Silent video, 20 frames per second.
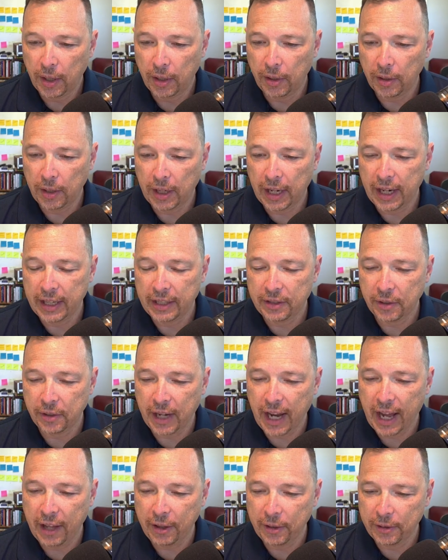Okay,
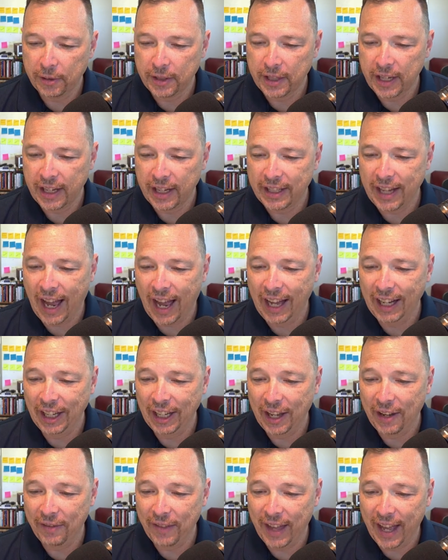so Catherine says, I
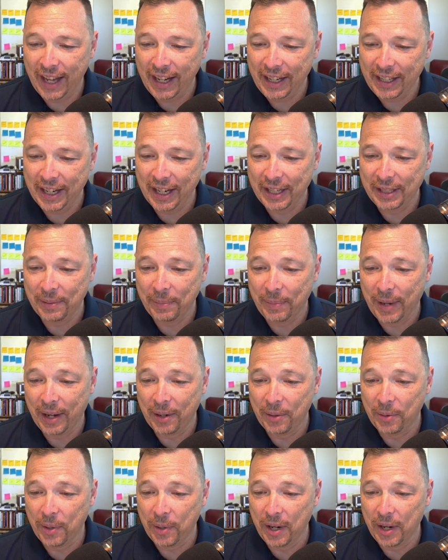love that. It doesn't
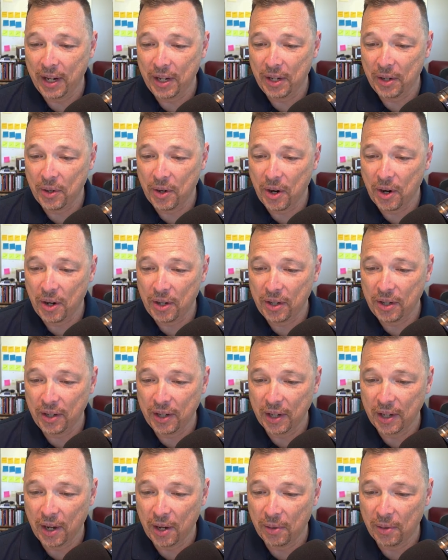matter where you are. You
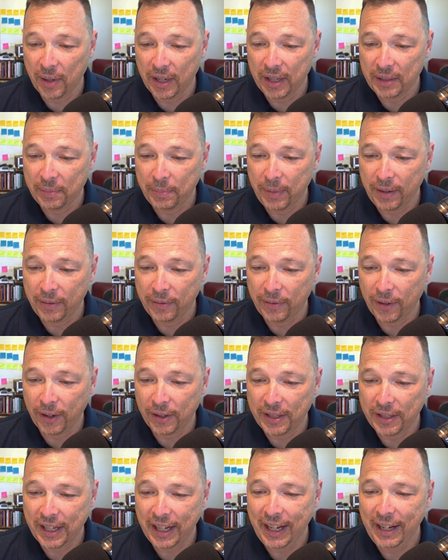can always be
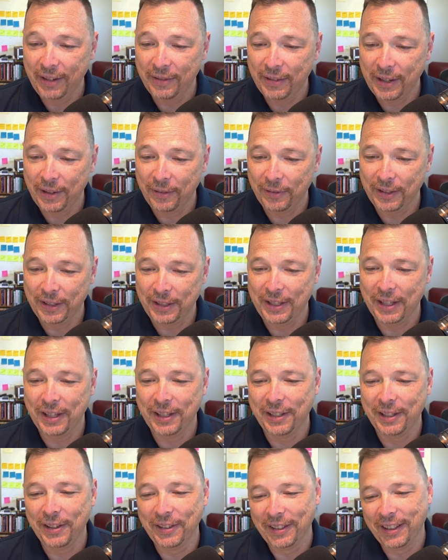first, even if it's
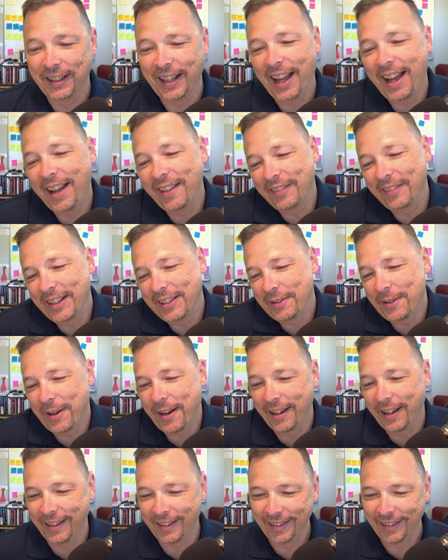just on the lap. That's
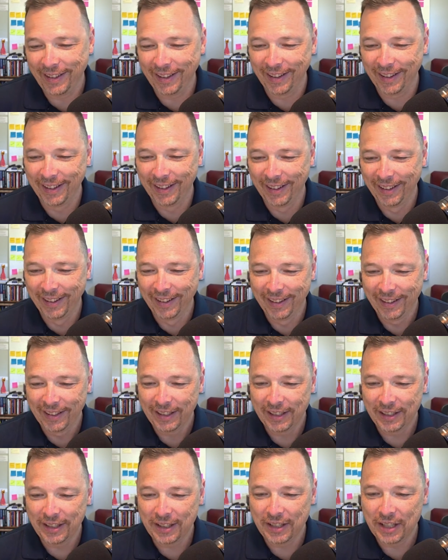right, yeah.
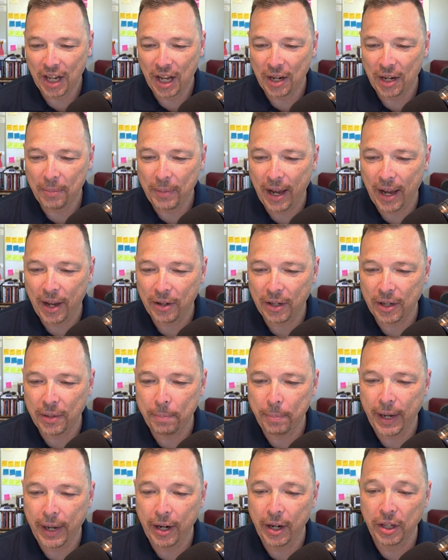Because it's not about
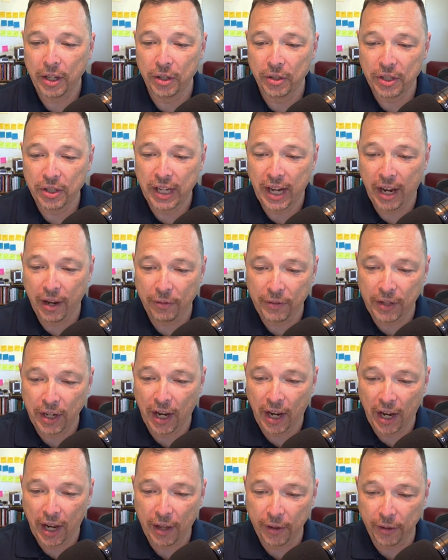comparing yourself
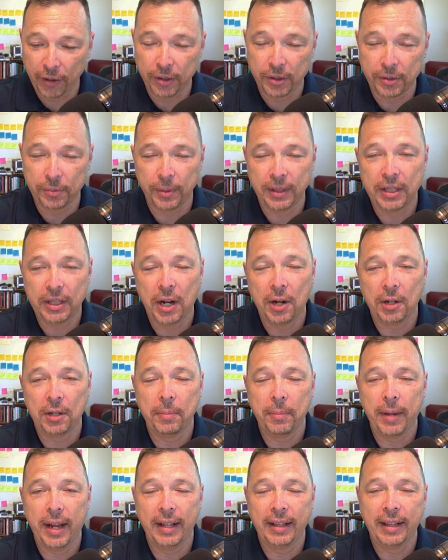to others. We
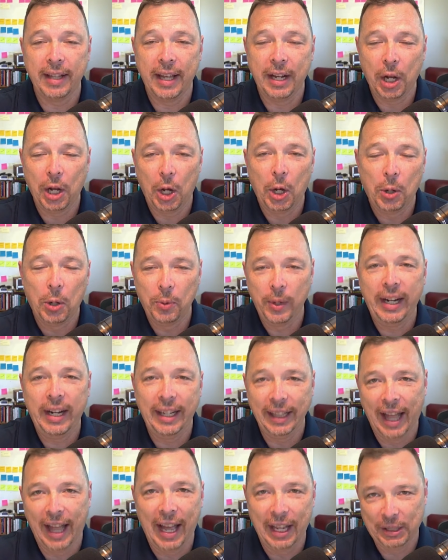talked about that all
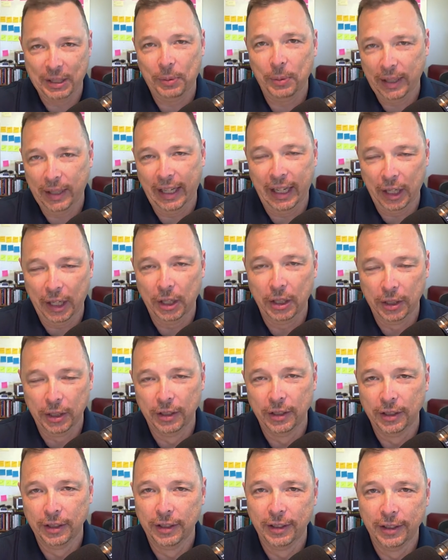week last week,
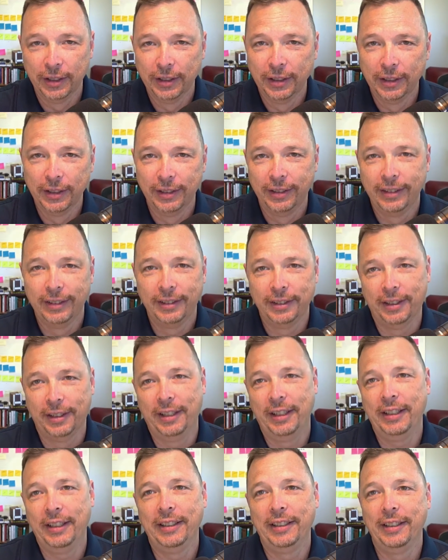
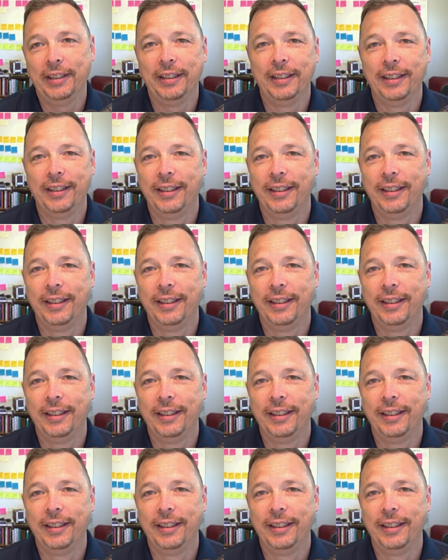right?